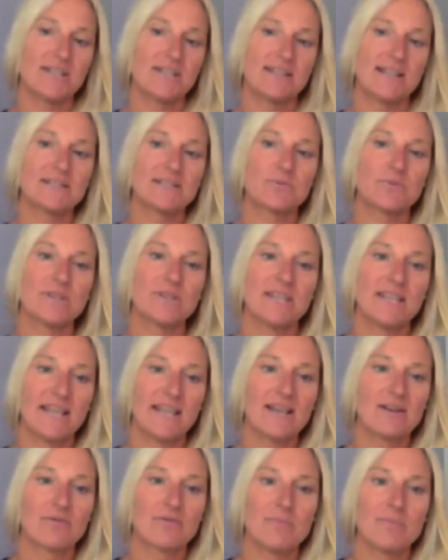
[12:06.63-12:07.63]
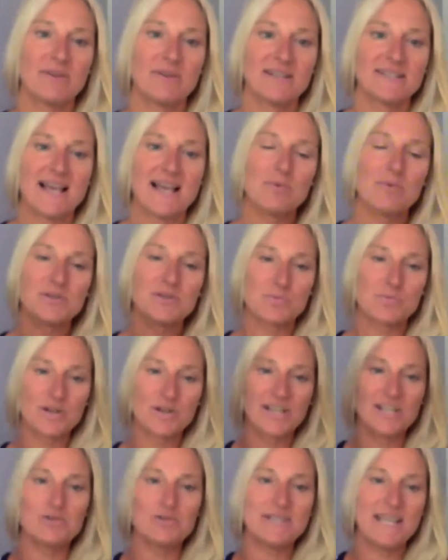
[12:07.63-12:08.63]
And that's really it, right? Because how much more
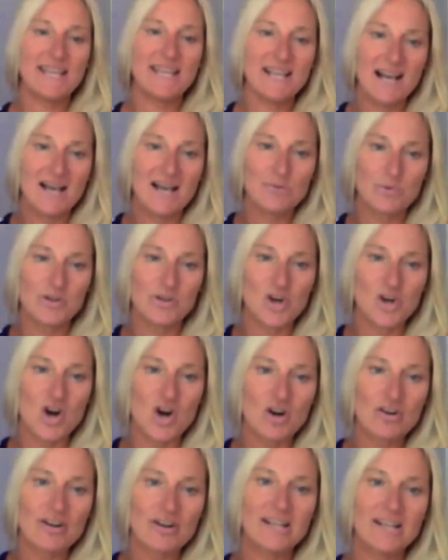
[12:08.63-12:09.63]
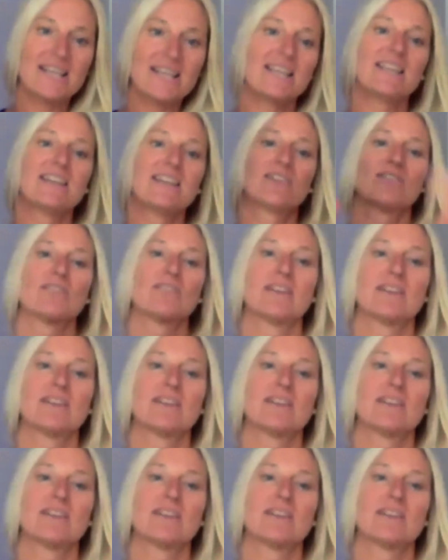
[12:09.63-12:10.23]
can you take on when you're already here?